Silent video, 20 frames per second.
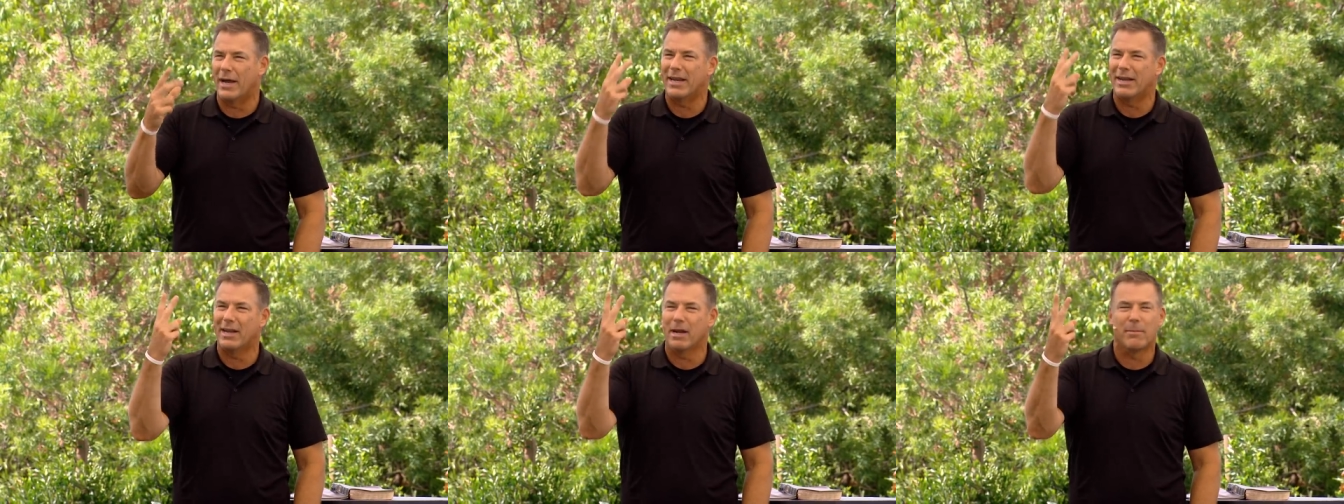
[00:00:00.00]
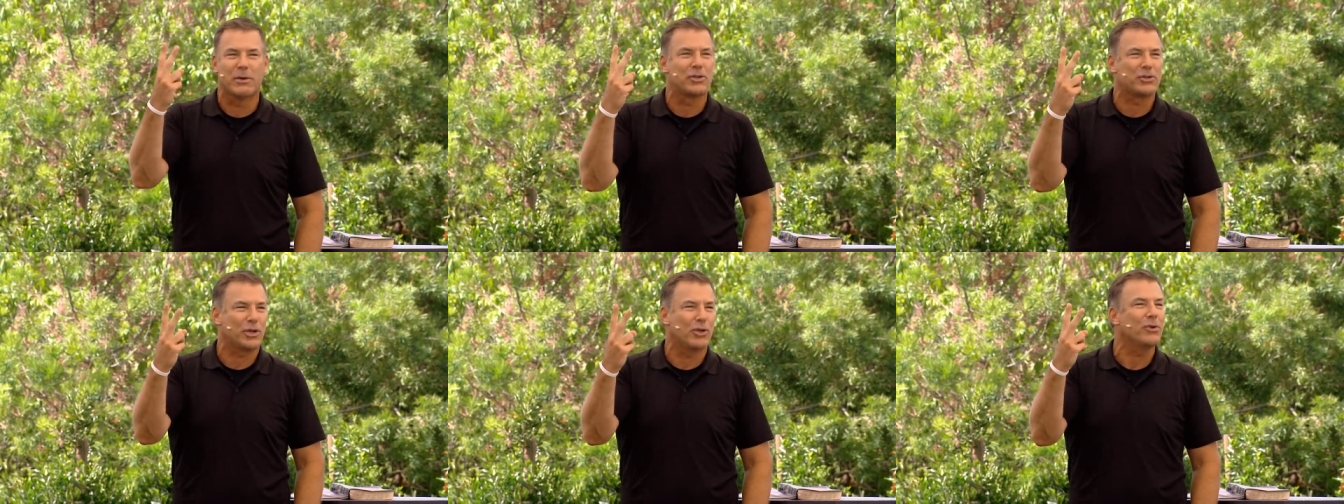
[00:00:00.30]
And
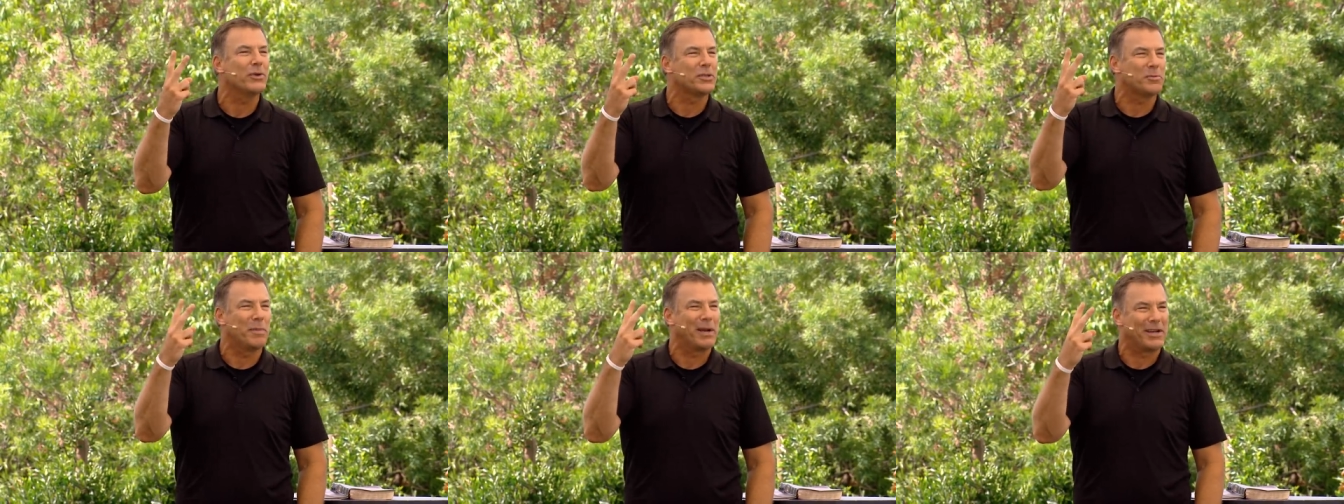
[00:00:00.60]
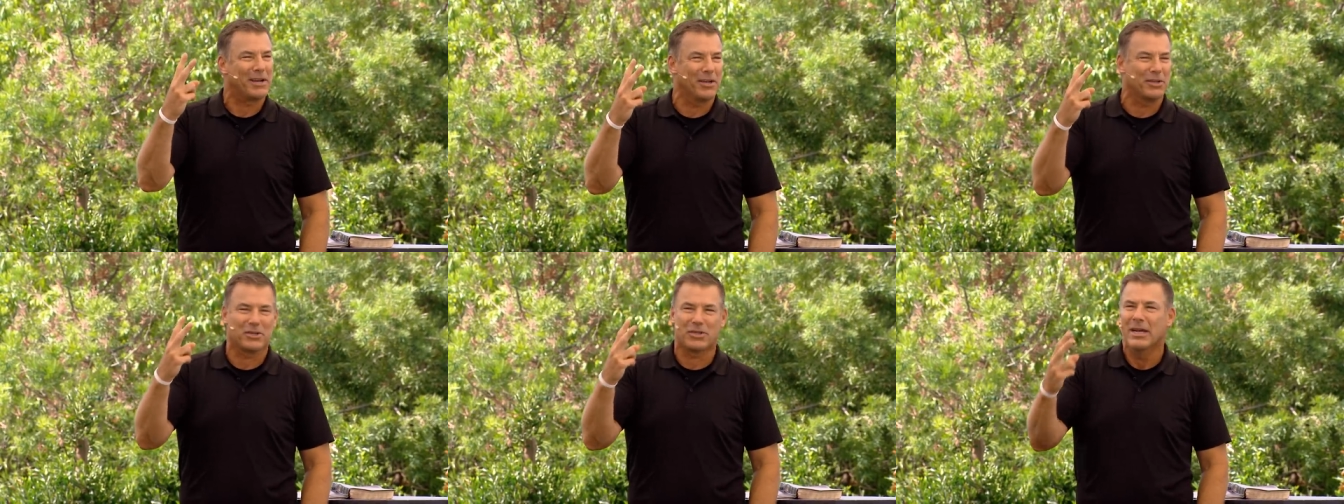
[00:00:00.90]
number two, it's
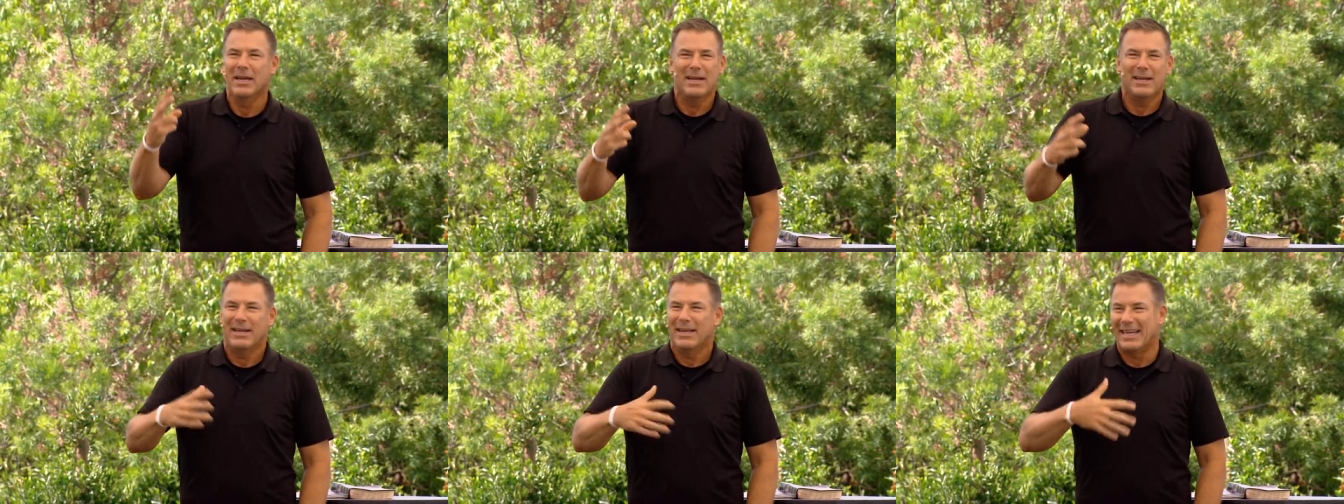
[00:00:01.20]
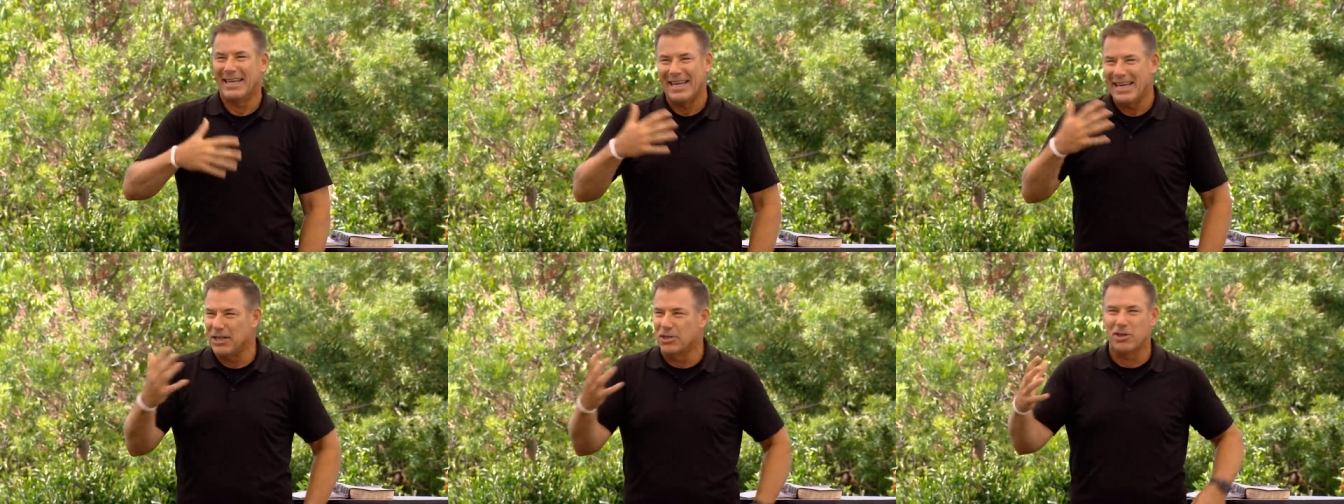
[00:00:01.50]
because
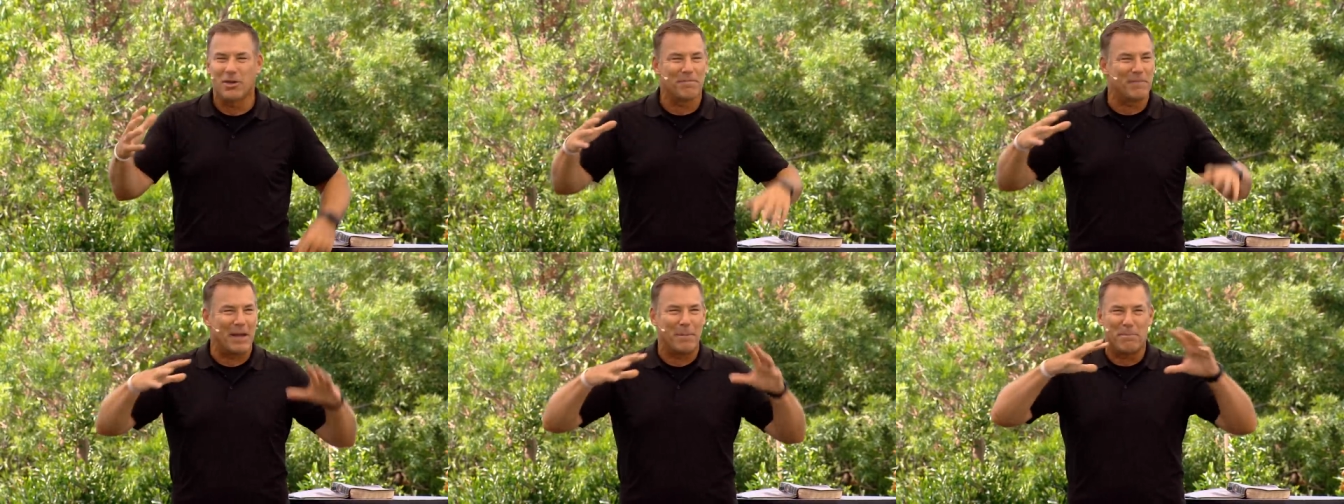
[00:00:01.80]
in Egypt they